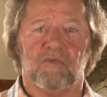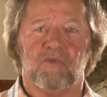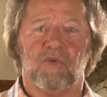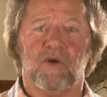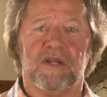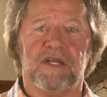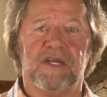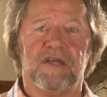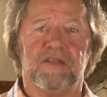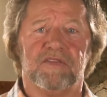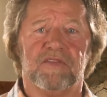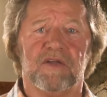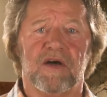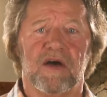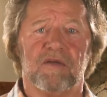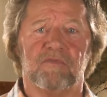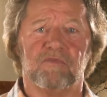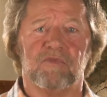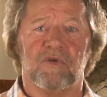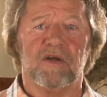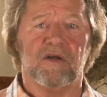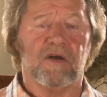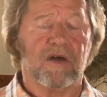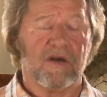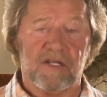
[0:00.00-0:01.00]
what he
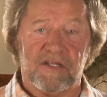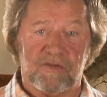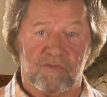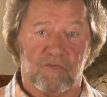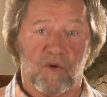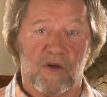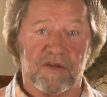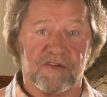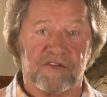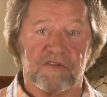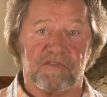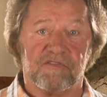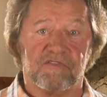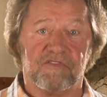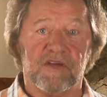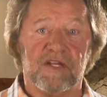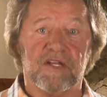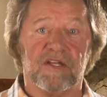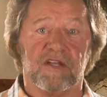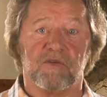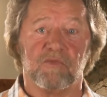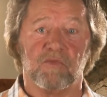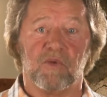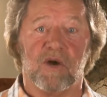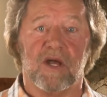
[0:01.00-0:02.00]
thought well, uh, he wasn't
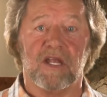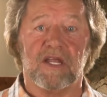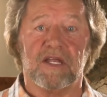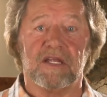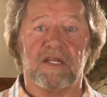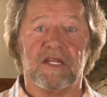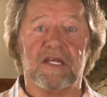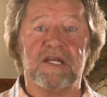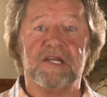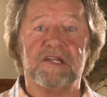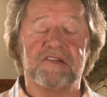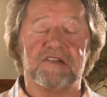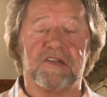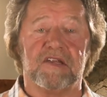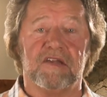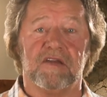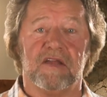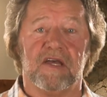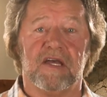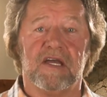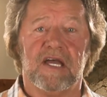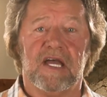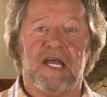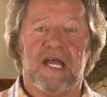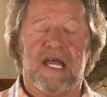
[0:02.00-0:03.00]
feeling well at least
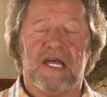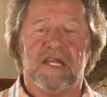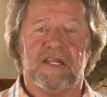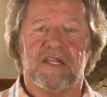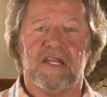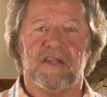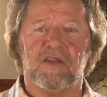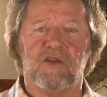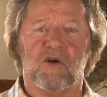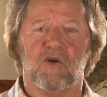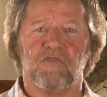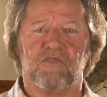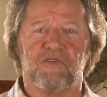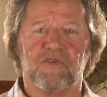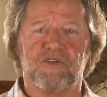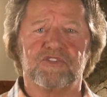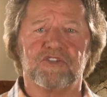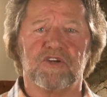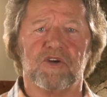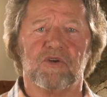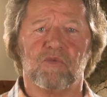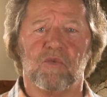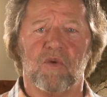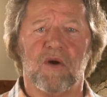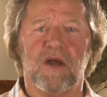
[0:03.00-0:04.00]
and didn't know for
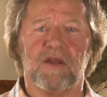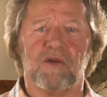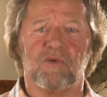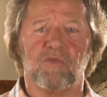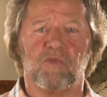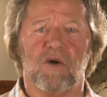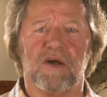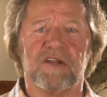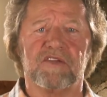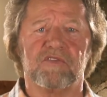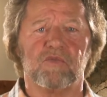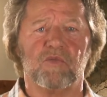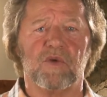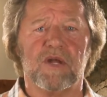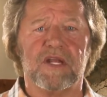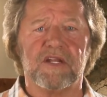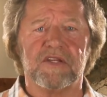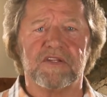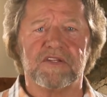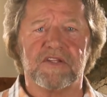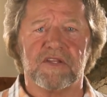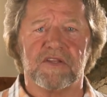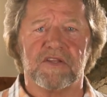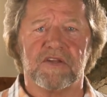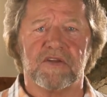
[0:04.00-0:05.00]
sure what it was and went
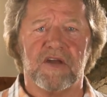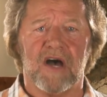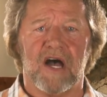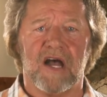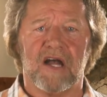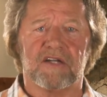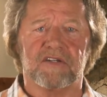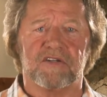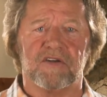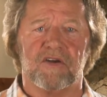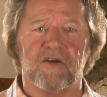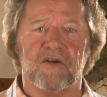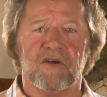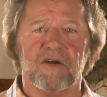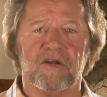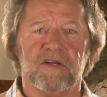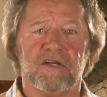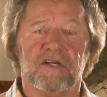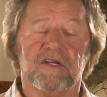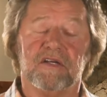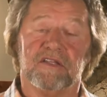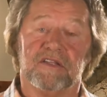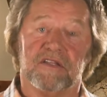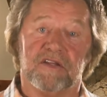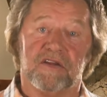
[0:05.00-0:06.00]
into the doctor
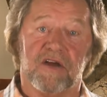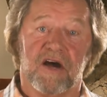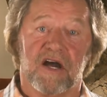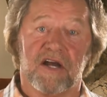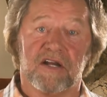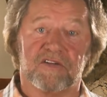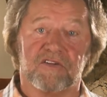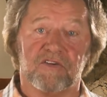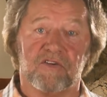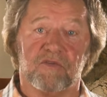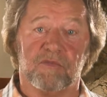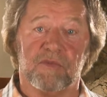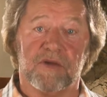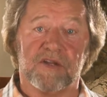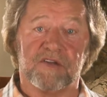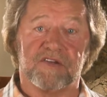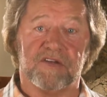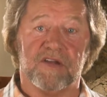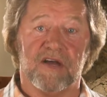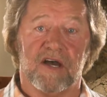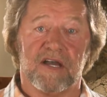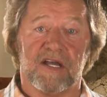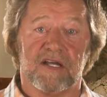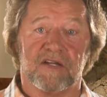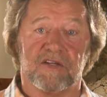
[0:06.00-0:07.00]
the doctor
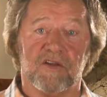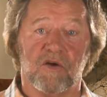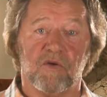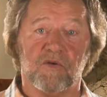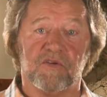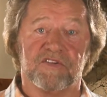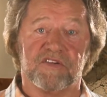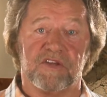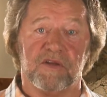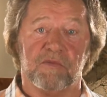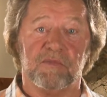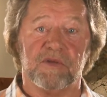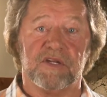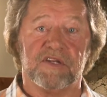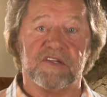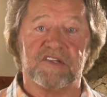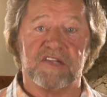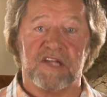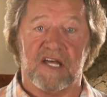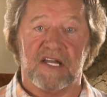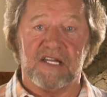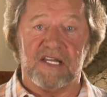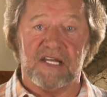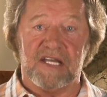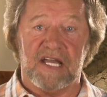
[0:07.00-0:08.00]
misdiagnosed him and
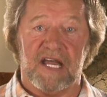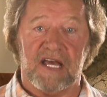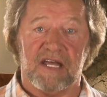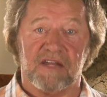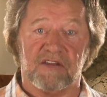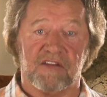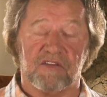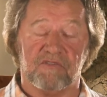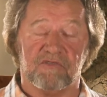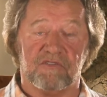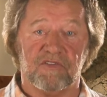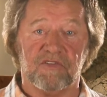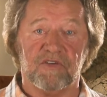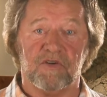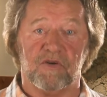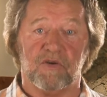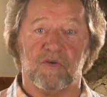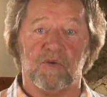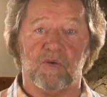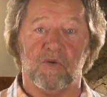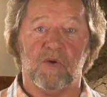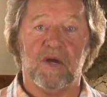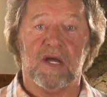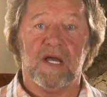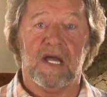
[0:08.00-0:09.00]
said he had the
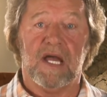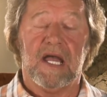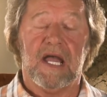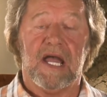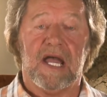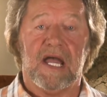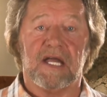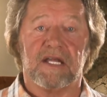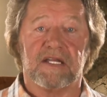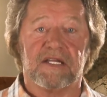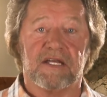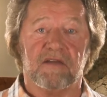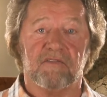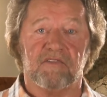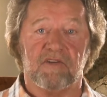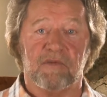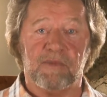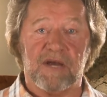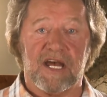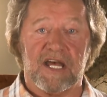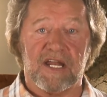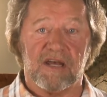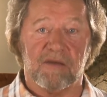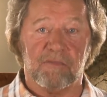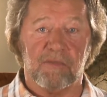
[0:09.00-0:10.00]
flu and give
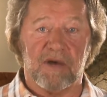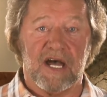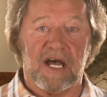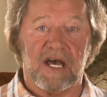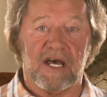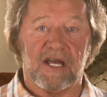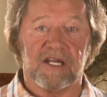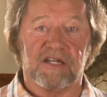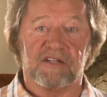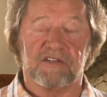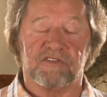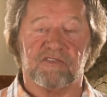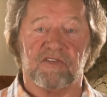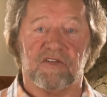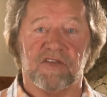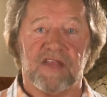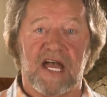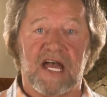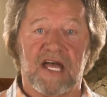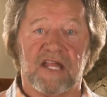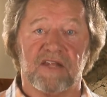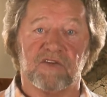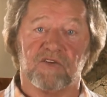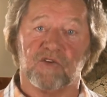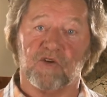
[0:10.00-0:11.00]
him antibiotics for
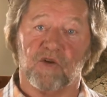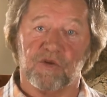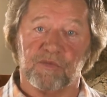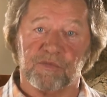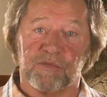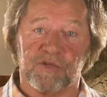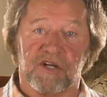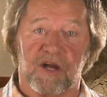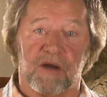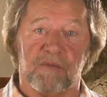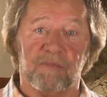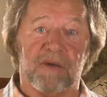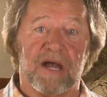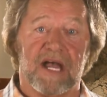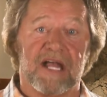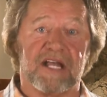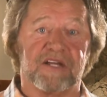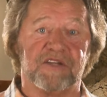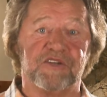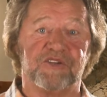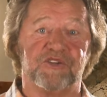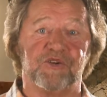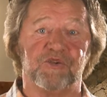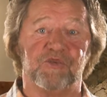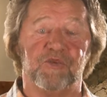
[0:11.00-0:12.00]
that and told him to come
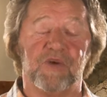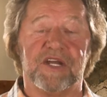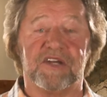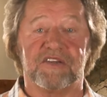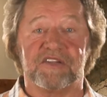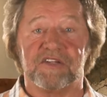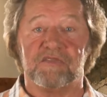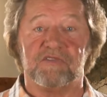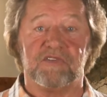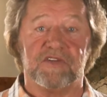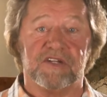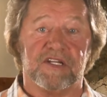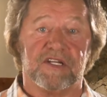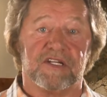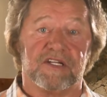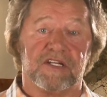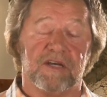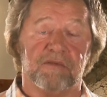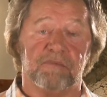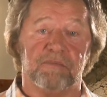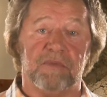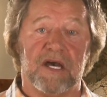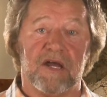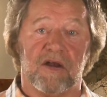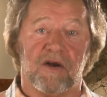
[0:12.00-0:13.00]
back in two weeks if it didn't
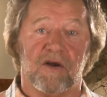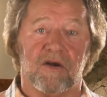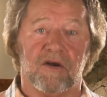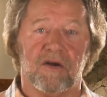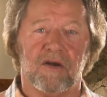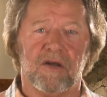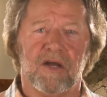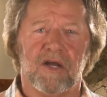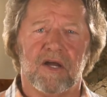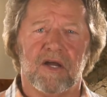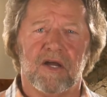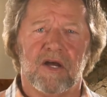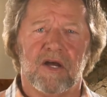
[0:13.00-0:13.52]
get better.